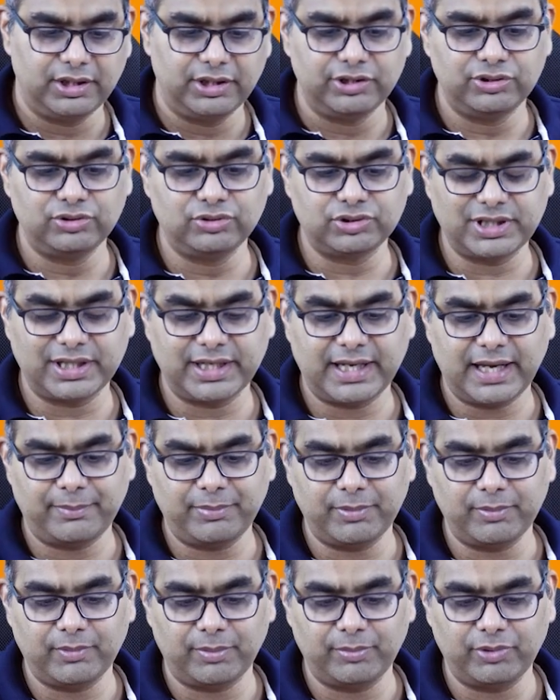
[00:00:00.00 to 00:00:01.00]
Using
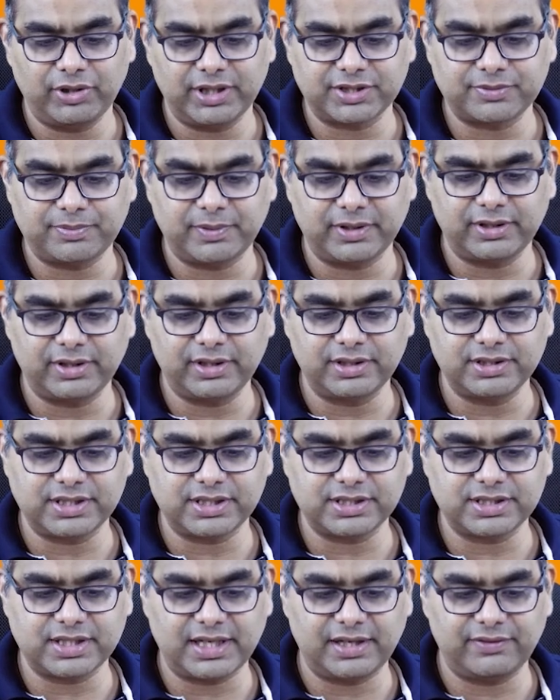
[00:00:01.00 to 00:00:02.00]
CAPM compute expected return
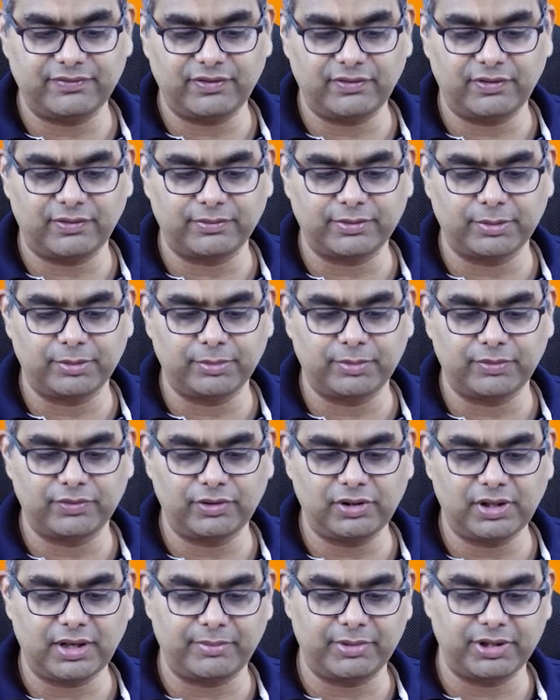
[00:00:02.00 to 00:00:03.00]
Jensen alpha of optimal
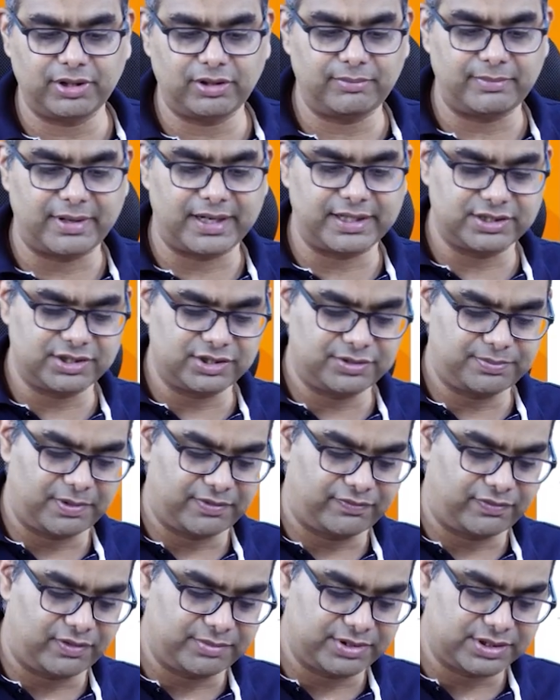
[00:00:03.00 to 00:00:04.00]
portfolio, comment on manager's
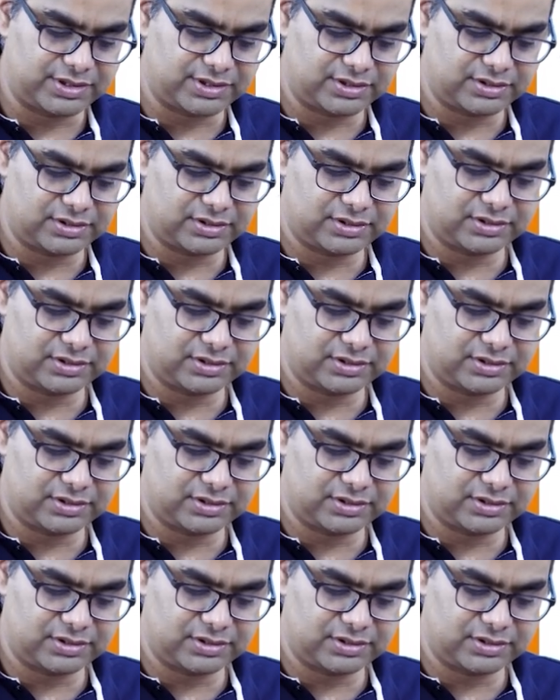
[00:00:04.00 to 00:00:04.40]
performance.